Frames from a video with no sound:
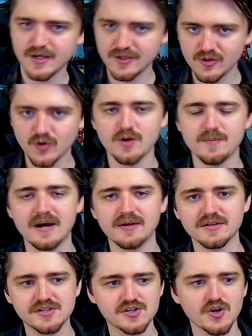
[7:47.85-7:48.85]
adore about
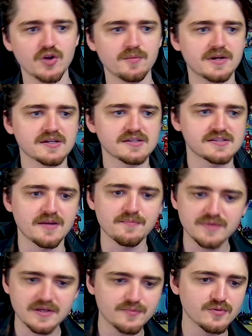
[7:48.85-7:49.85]
this show, because some
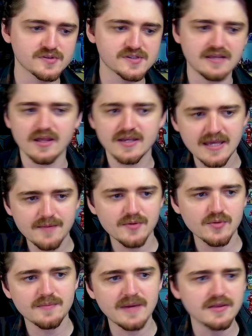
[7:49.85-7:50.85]
people will say, like, yeah, but
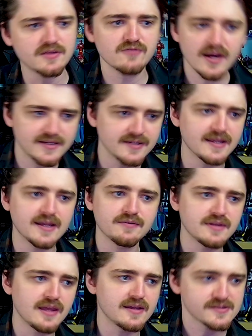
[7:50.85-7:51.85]
what about the writing here
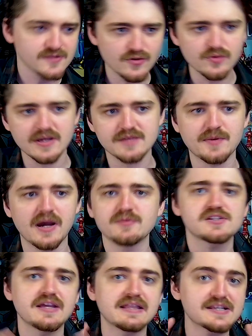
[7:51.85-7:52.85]
and there? It's not always, but I'm
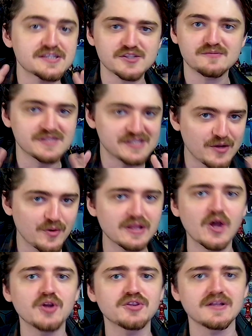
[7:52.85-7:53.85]
just like, there's still a
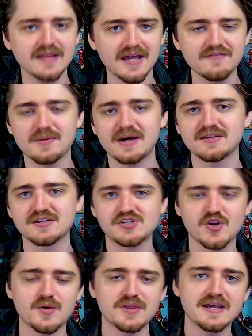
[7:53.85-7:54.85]
lot to love about this
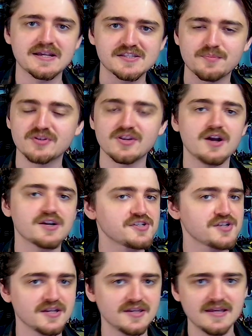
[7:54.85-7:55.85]
show, and that is the
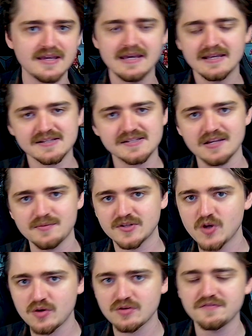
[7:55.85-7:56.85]
production, the
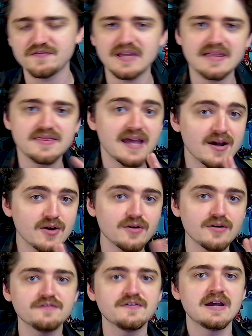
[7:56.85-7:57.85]
cinematography, and that
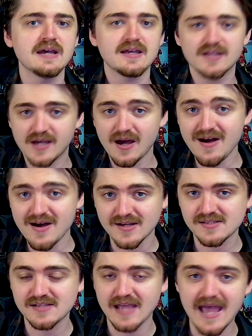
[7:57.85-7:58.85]
of the
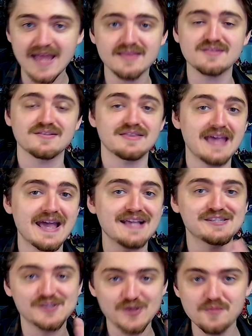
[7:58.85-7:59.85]
cast and their
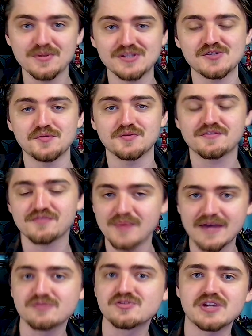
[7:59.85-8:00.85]
super suits from
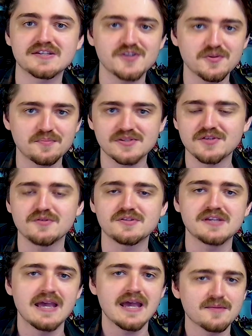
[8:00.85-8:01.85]
LJ
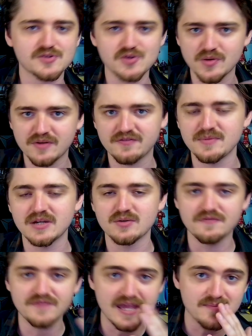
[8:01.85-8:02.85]
Supersuits. I'm sure you're familiar
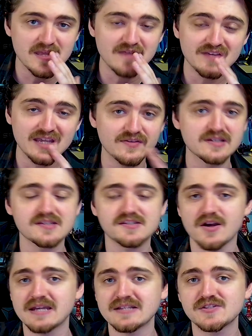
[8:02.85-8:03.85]
with them. They've even
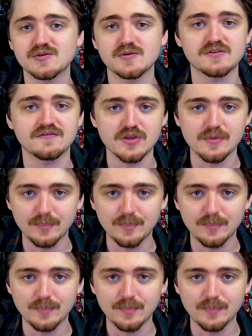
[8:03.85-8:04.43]
designed suits for the